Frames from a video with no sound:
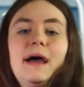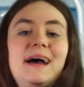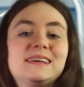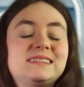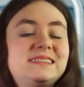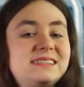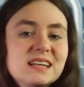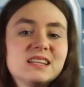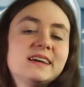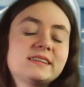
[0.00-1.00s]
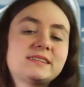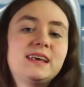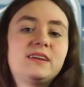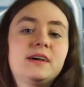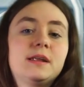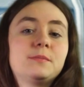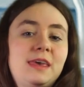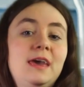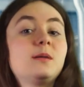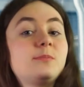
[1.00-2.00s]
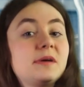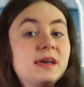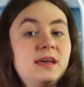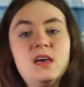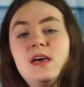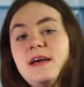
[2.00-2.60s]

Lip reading: As deadly as snake venom can be,